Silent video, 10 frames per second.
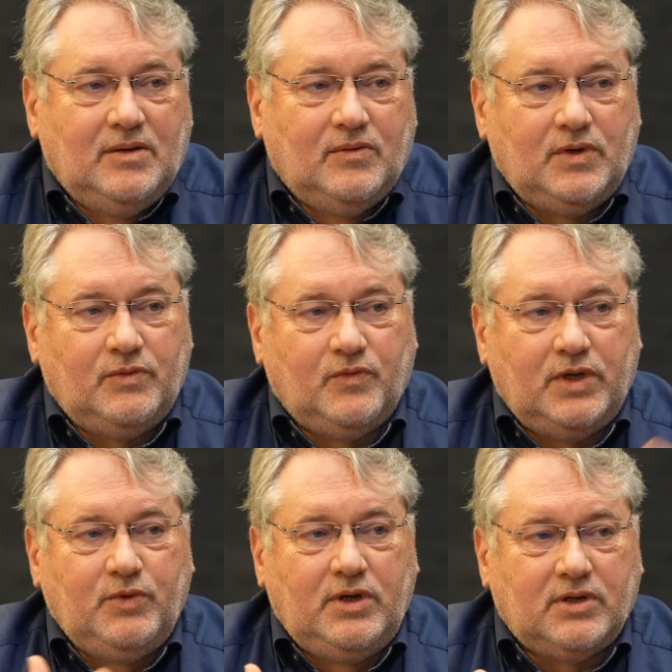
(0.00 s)

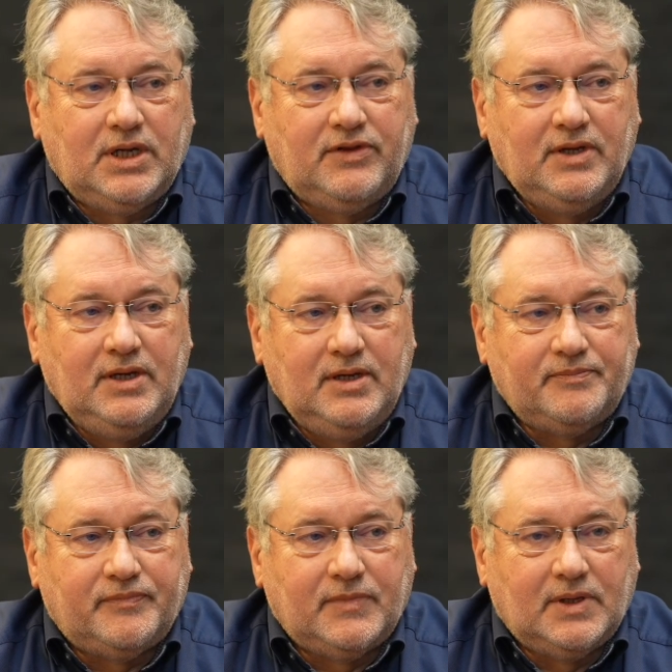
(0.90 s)
When we look at the
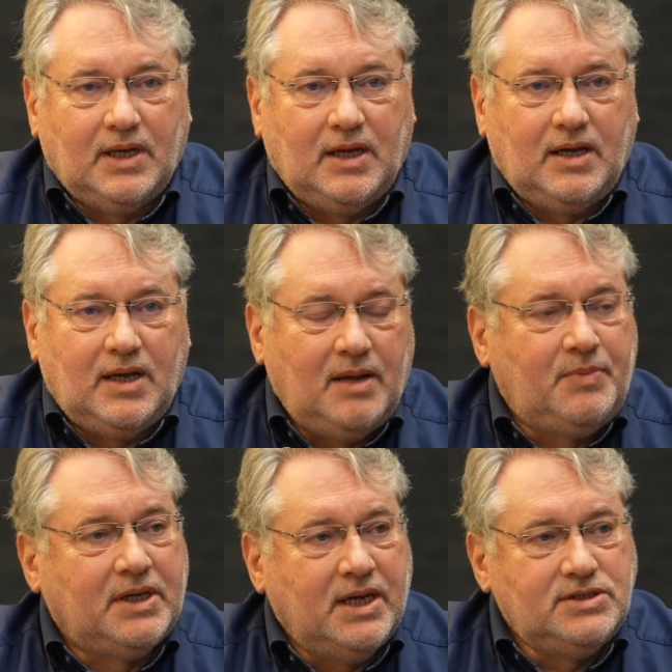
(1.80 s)

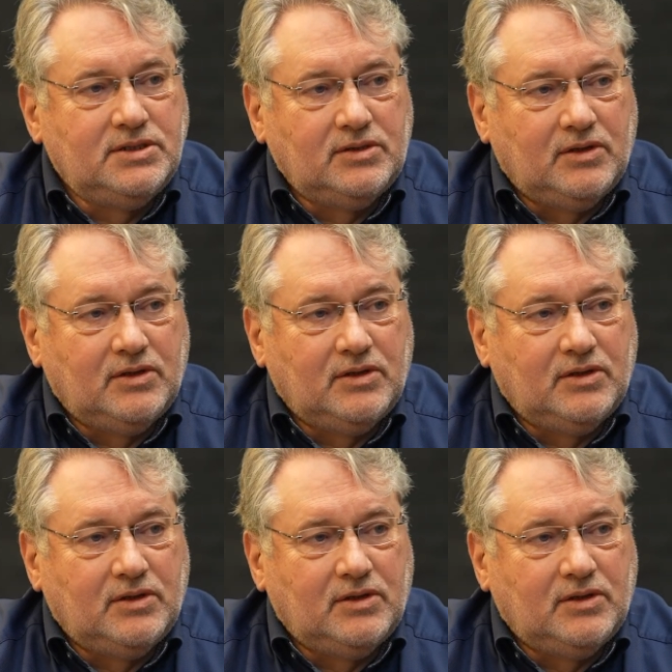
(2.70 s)
application